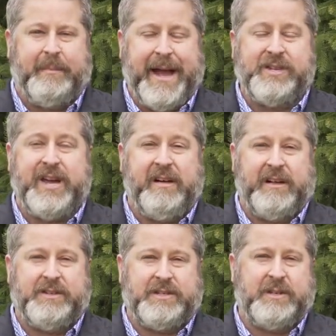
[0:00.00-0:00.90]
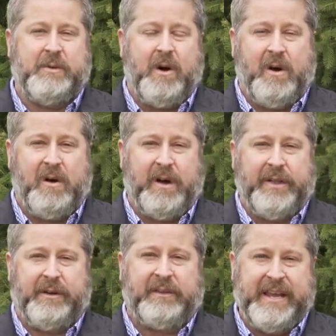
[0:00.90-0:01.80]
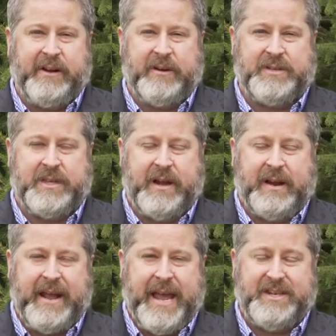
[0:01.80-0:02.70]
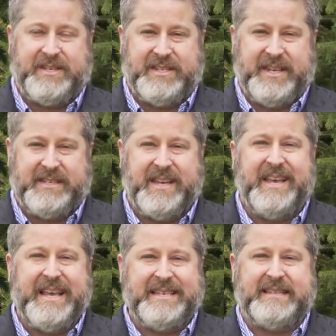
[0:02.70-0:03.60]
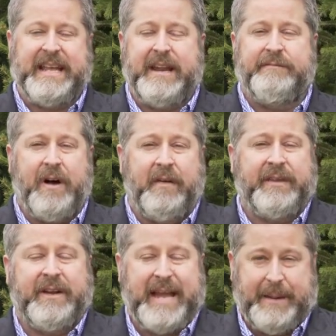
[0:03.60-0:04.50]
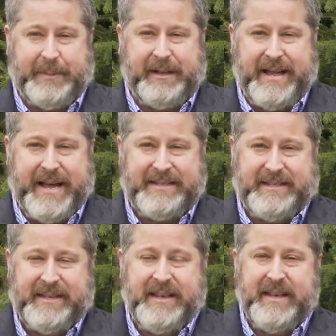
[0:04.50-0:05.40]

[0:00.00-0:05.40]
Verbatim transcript: My challenge to all other leaders and their agencies is to get involved in Adopt a Class.